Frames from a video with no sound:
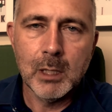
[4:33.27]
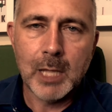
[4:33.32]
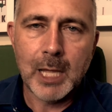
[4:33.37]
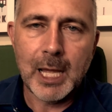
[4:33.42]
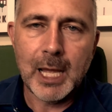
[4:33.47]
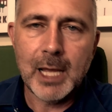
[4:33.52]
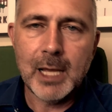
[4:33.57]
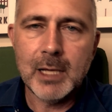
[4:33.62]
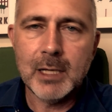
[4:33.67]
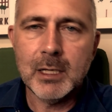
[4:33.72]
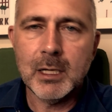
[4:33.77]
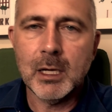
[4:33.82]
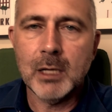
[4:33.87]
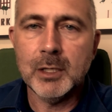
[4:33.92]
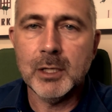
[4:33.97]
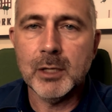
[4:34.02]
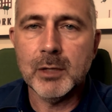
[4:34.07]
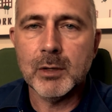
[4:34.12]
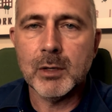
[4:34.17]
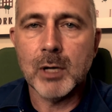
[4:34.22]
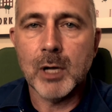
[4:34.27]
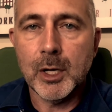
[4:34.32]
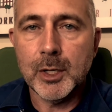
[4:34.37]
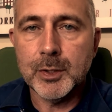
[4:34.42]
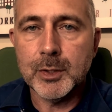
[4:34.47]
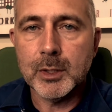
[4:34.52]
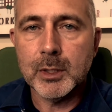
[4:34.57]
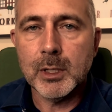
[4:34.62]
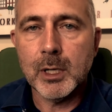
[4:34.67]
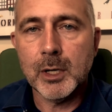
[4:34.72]
and another
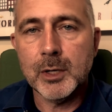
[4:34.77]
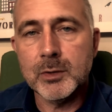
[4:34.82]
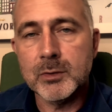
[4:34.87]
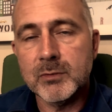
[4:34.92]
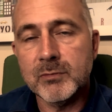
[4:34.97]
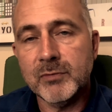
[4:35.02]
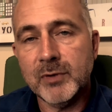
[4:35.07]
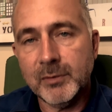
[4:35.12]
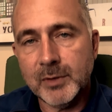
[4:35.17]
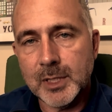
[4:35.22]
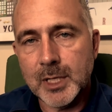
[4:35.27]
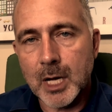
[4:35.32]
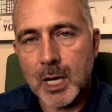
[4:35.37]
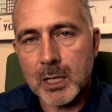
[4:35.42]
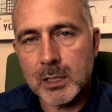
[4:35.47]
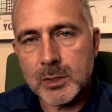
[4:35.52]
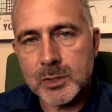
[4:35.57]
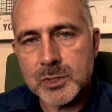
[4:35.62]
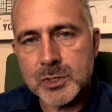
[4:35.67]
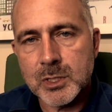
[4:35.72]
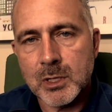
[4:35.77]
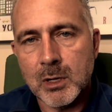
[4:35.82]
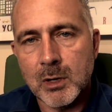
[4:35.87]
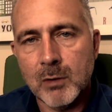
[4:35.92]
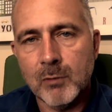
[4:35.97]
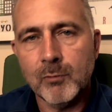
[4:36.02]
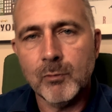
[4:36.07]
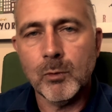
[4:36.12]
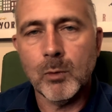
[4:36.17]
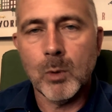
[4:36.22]
$150
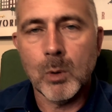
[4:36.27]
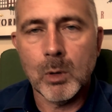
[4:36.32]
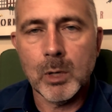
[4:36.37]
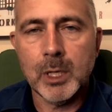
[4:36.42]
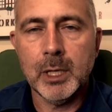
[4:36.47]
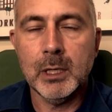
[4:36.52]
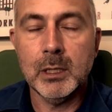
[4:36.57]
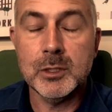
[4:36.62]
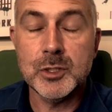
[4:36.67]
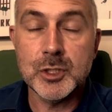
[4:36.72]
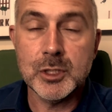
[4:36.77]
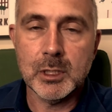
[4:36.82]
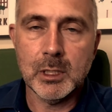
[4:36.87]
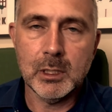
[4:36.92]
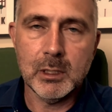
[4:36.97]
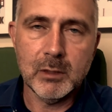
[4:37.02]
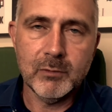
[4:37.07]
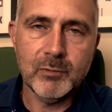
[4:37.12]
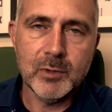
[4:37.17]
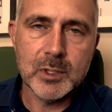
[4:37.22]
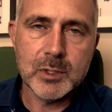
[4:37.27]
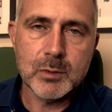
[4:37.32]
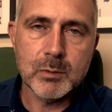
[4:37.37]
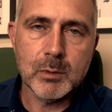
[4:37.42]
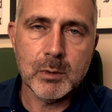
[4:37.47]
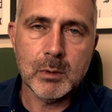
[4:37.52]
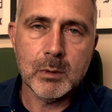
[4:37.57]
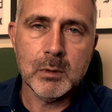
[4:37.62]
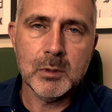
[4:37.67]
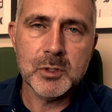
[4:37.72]
for each
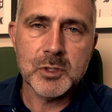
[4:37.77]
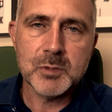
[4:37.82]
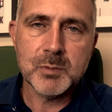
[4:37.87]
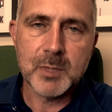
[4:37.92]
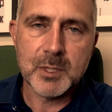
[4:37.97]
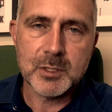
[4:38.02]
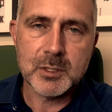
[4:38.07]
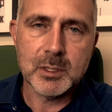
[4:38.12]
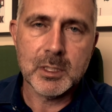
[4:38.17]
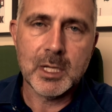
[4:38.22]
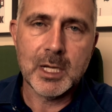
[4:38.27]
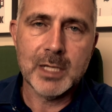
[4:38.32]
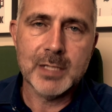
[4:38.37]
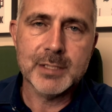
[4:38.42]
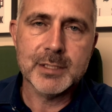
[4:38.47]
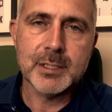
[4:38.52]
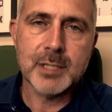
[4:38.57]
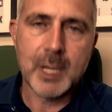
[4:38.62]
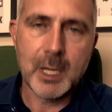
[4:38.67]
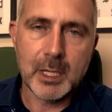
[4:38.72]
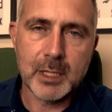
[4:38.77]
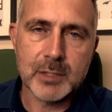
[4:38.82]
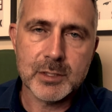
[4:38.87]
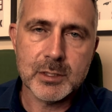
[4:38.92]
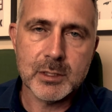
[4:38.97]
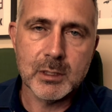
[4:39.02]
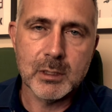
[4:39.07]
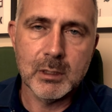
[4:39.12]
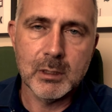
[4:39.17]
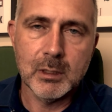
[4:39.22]
individual specialized
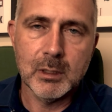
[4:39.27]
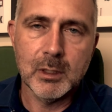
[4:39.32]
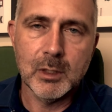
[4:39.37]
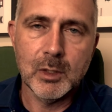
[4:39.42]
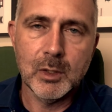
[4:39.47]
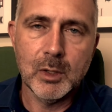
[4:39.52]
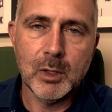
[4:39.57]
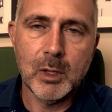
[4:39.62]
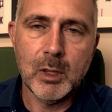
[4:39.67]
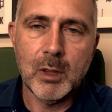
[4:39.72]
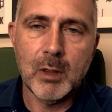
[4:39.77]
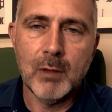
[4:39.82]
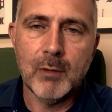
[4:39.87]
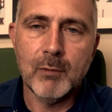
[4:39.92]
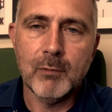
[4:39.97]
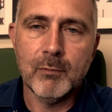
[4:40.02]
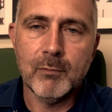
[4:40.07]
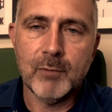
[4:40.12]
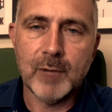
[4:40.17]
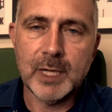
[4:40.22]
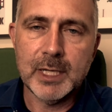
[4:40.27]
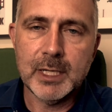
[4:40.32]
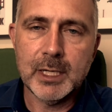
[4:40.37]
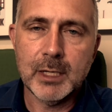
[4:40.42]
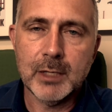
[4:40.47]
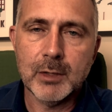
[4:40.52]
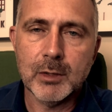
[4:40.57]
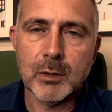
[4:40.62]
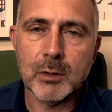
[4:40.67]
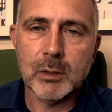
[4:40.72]
test. Find
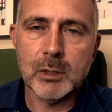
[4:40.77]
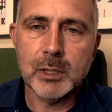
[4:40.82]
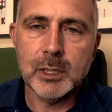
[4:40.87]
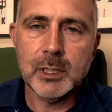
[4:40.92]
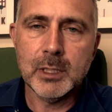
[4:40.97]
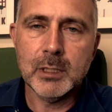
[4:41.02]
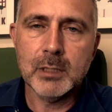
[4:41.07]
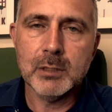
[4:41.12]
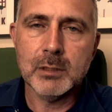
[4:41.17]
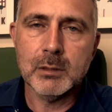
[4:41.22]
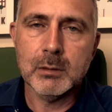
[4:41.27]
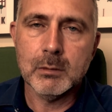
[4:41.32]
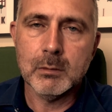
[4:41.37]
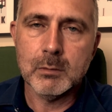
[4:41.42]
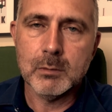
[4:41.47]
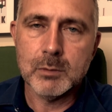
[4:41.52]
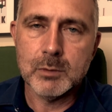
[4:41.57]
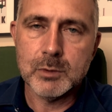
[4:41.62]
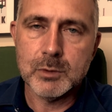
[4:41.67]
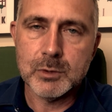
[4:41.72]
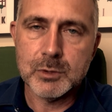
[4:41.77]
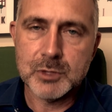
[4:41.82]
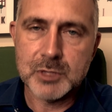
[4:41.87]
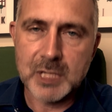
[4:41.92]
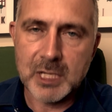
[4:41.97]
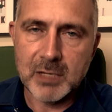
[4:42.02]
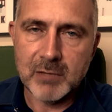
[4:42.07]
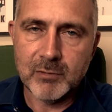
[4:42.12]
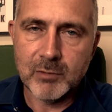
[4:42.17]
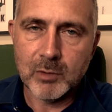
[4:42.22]
out early,
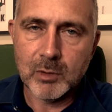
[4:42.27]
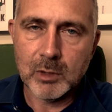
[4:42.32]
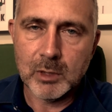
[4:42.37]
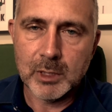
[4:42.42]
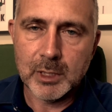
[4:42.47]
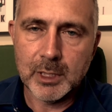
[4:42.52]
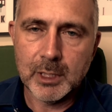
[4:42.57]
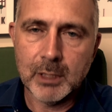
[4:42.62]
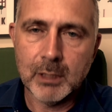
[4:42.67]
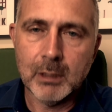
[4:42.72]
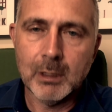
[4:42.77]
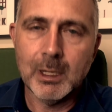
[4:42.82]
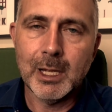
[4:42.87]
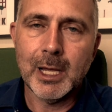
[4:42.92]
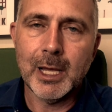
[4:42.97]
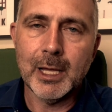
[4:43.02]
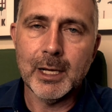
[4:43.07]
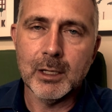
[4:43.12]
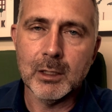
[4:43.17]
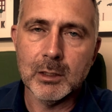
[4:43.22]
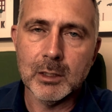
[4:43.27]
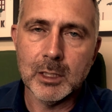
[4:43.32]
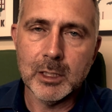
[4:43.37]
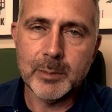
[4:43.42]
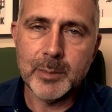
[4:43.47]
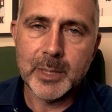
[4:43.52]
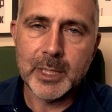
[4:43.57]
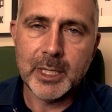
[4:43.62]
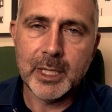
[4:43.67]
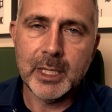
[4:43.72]
save early, and
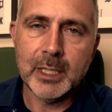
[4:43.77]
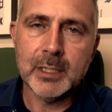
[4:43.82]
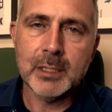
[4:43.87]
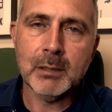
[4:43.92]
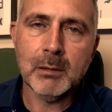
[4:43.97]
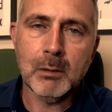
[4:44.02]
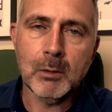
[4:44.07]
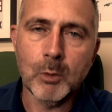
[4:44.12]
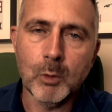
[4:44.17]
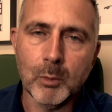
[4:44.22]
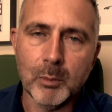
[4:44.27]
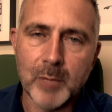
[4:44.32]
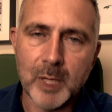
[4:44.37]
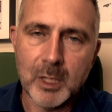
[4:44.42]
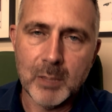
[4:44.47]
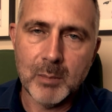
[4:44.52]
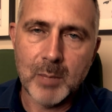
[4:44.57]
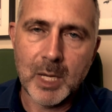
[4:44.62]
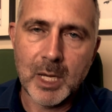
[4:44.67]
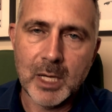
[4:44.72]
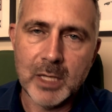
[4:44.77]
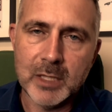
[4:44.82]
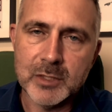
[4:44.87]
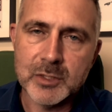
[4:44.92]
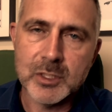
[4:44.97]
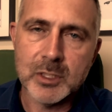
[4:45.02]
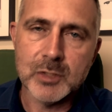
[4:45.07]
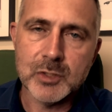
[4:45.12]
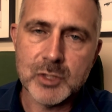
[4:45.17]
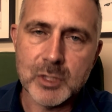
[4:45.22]
eliminate or
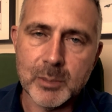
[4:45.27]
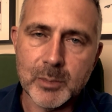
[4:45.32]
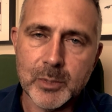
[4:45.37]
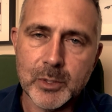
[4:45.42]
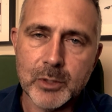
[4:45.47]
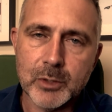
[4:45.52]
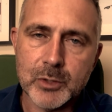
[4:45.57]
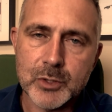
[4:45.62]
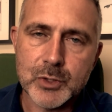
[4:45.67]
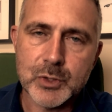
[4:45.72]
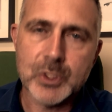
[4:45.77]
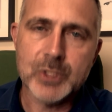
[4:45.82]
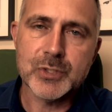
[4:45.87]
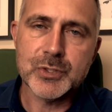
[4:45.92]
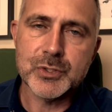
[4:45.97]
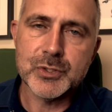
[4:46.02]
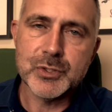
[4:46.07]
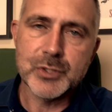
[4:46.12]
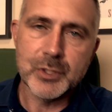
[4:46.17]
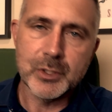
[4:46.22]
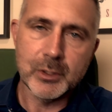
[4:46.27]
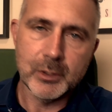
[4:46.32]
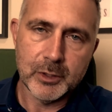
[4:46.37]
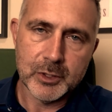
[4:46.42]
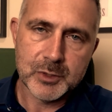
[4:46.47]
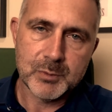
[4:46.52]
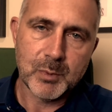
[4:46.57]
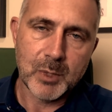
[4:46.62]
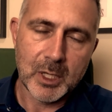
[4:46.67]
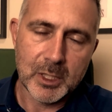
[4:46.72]
minimize some of your stresses during
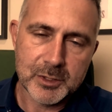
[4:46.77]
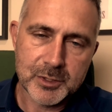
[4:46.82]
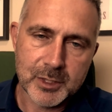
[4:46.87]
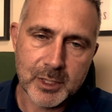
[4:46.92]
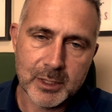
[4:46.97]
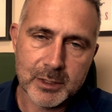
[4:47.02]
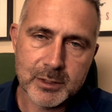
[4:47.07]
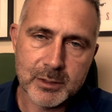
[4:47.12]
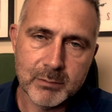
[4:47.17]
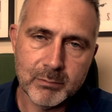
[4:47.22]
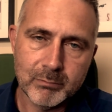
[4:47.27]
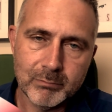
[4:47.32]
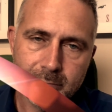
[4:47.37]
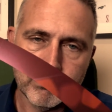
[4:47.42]
this process.